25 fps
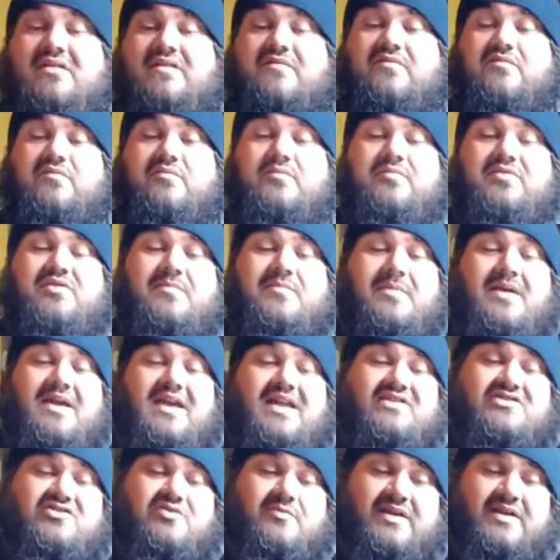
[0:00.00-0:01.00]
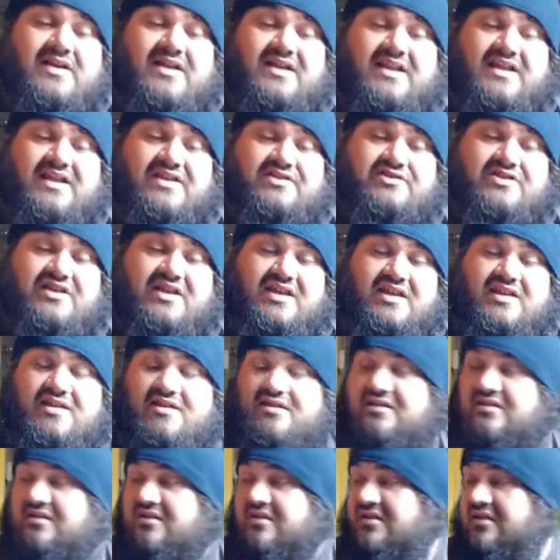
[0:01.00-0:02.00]
of the Banjo Man
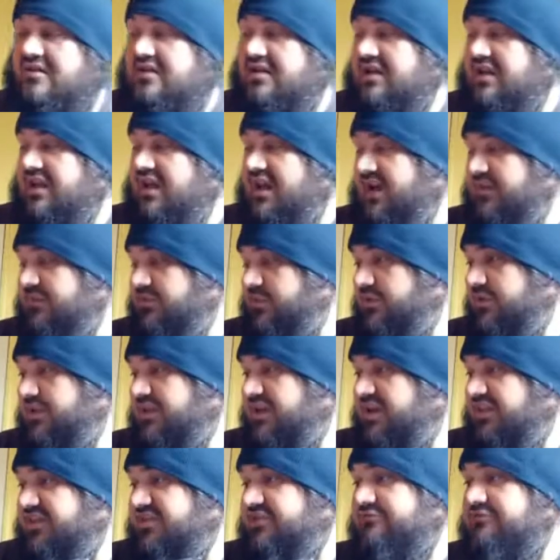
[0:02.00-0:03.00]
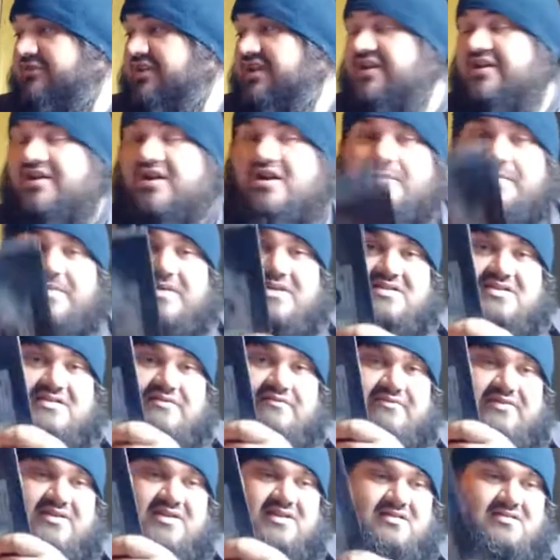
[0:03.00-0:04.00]
Ashcan. I've only got 3 copies
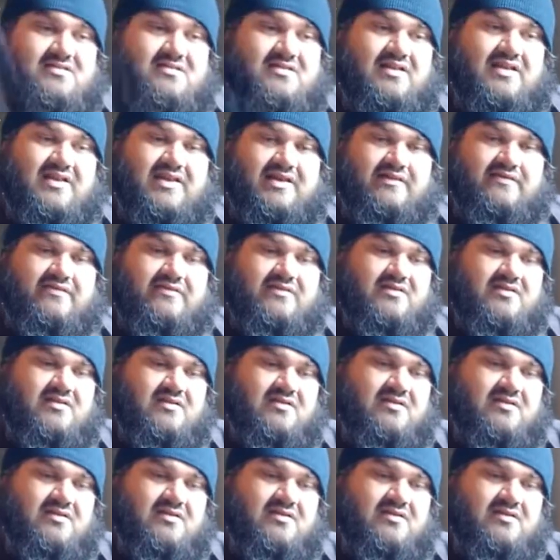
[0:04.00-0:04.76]
of this left,